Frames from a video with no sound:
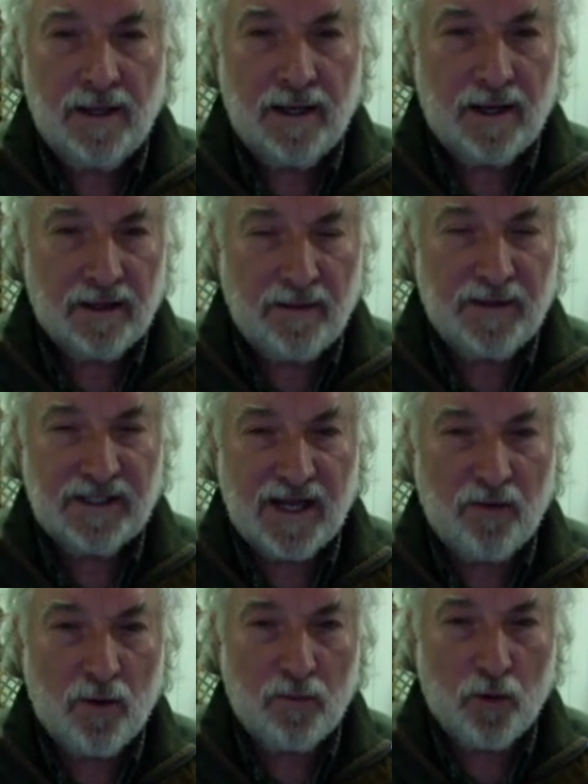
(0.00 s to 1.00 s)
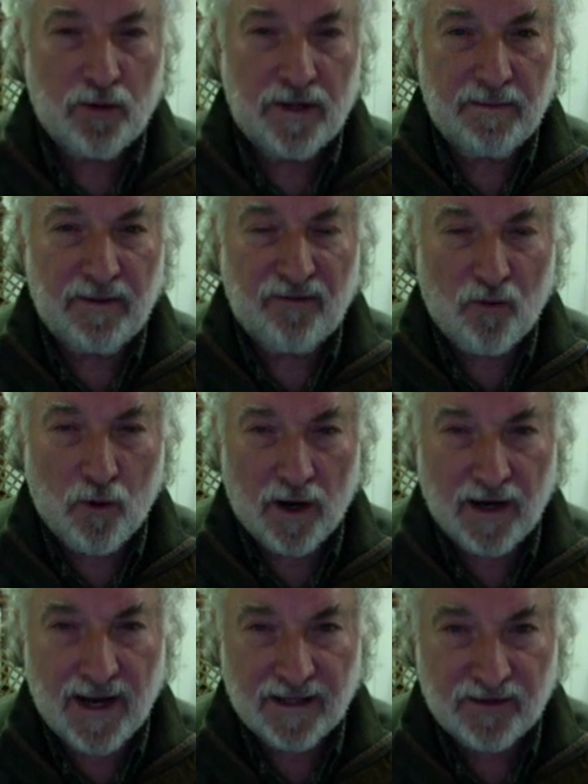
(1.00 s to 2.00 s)
now let me say one more thing before
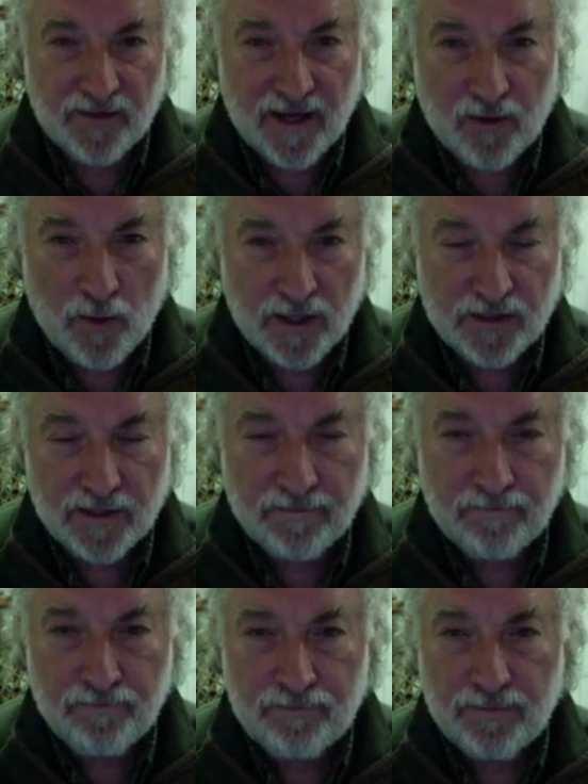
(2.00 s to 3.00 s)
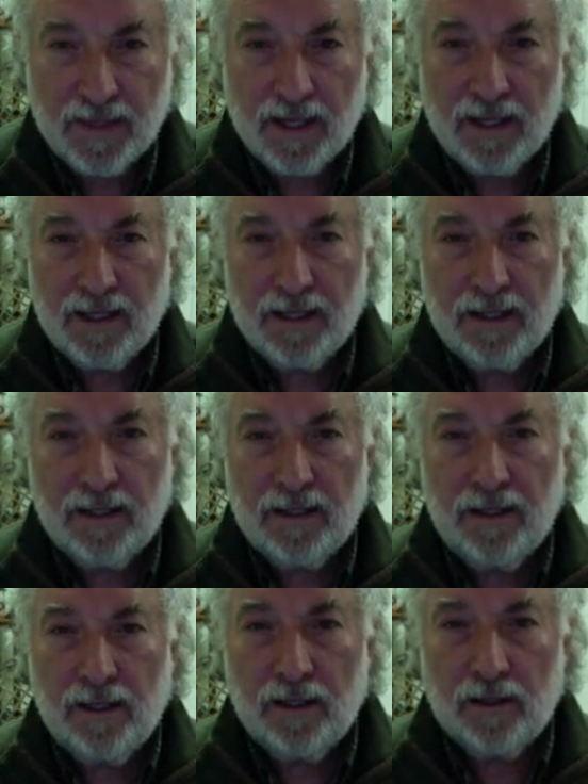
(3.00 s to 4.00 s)
I answer that question.
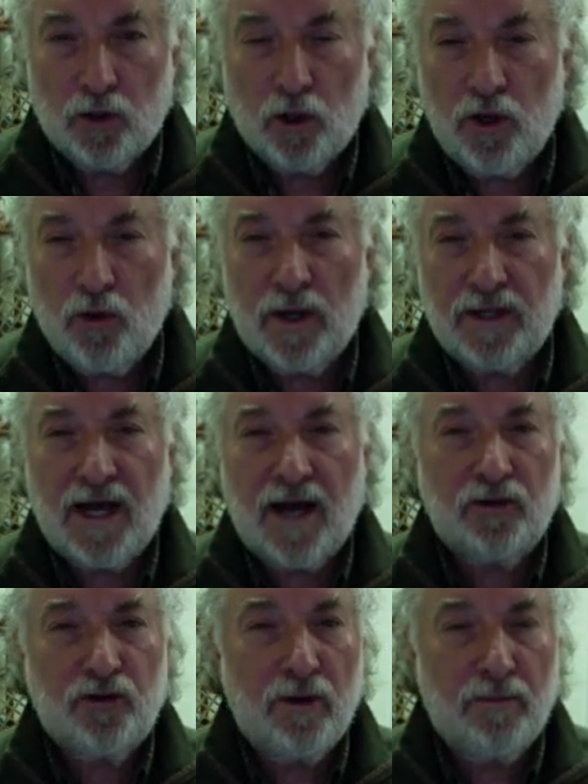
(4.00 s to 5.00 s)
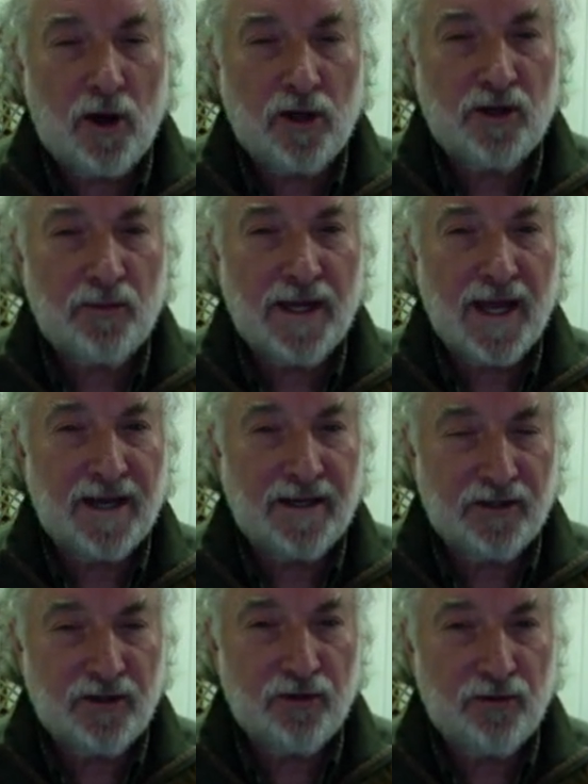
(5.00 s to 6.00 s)
Look at what Donald Trump also began
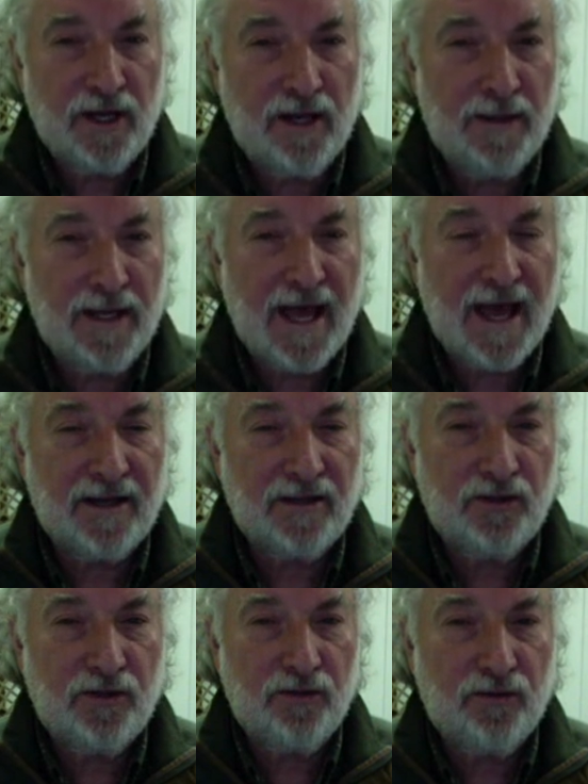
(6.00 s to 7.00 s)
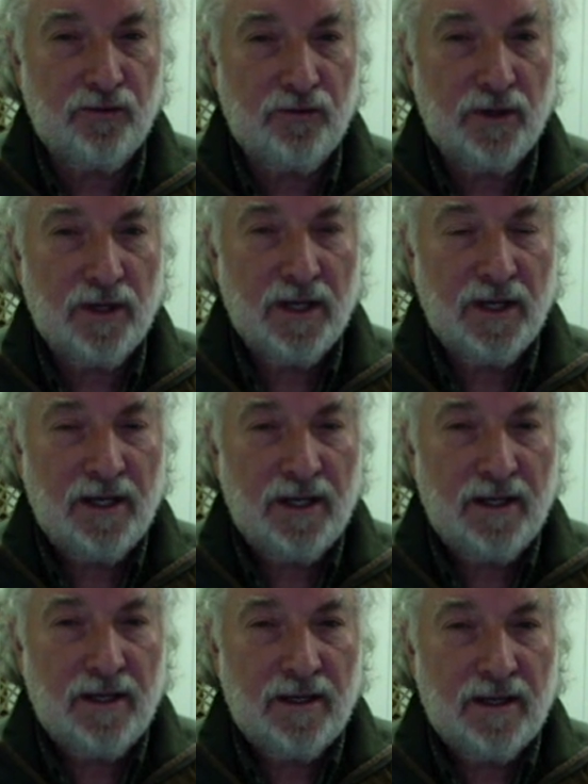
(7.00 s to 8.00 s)
to do. He began to
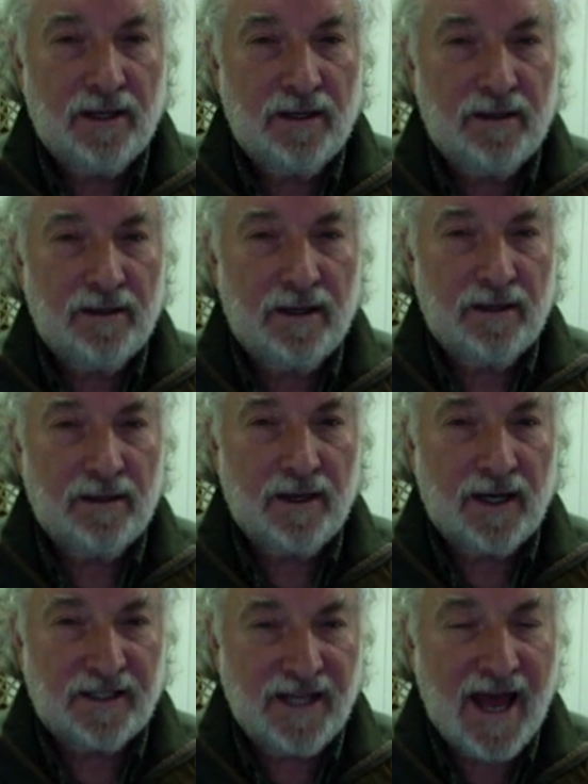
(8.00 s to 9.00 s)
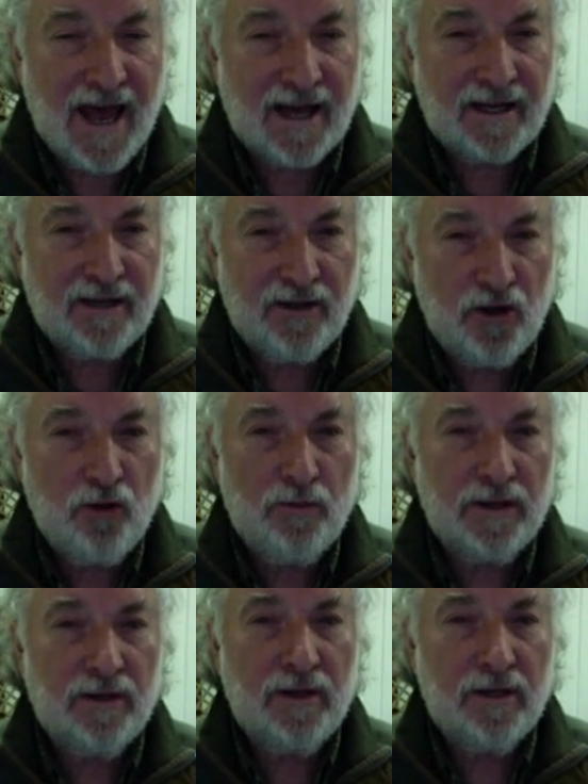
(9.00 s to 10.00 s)
attack
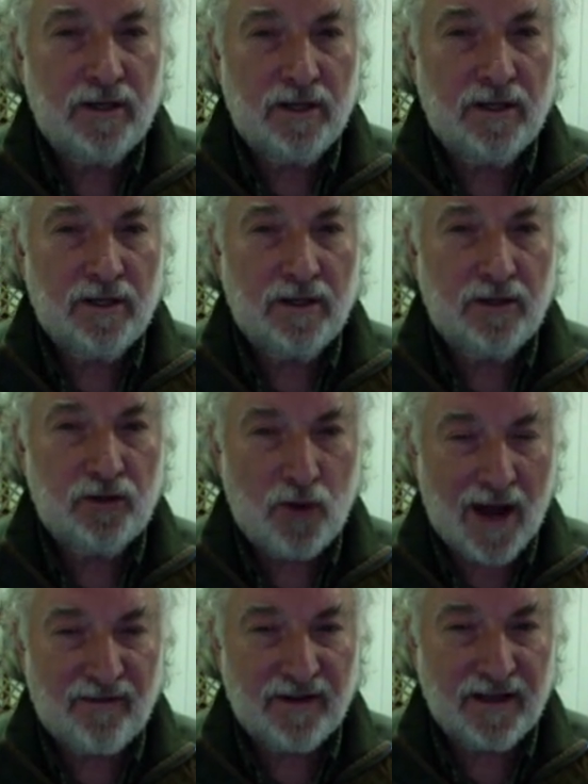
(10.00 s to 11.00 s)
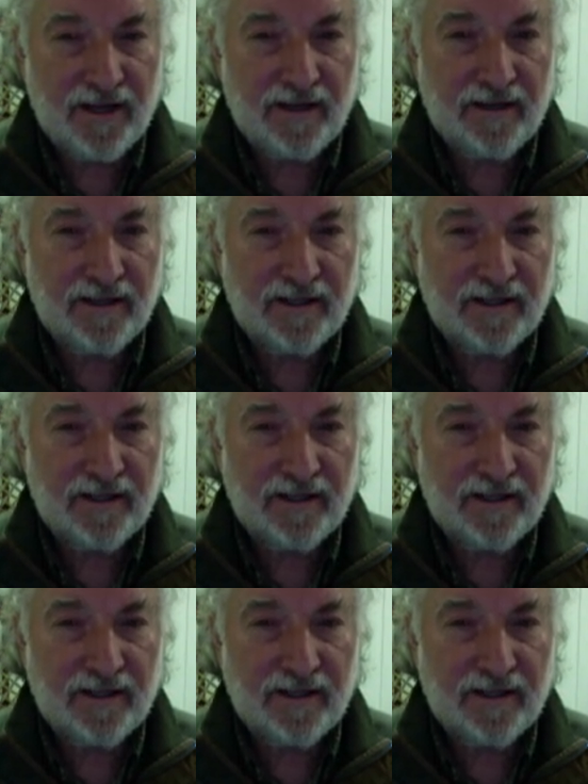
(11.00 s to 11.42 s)
human trafficking,